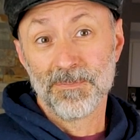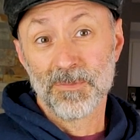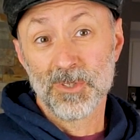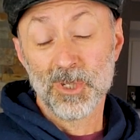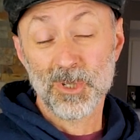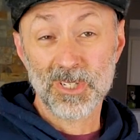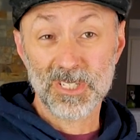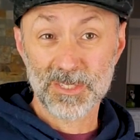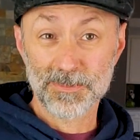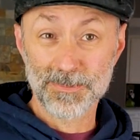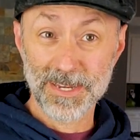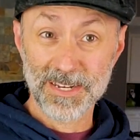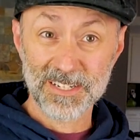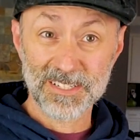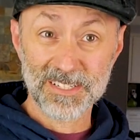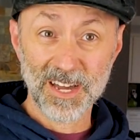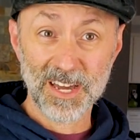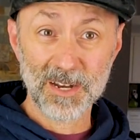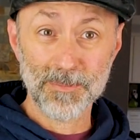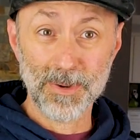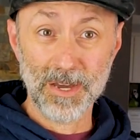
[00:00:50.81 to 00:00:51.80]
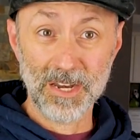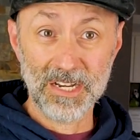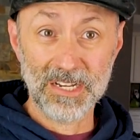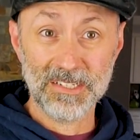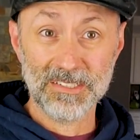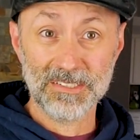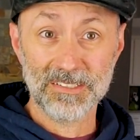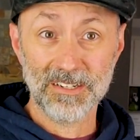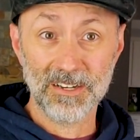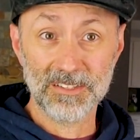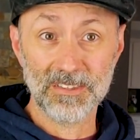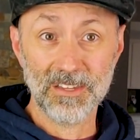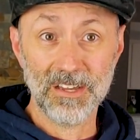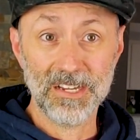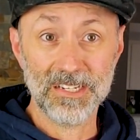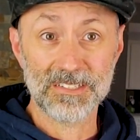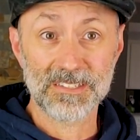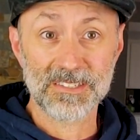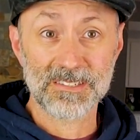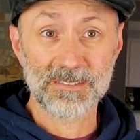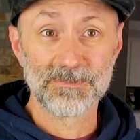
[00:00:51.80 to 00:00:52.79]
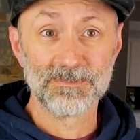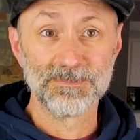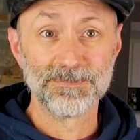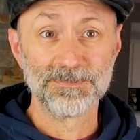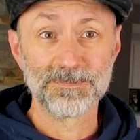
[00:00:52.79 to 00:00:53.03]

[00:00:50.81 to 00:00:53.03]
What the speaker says: you could spend a ton of money on lights.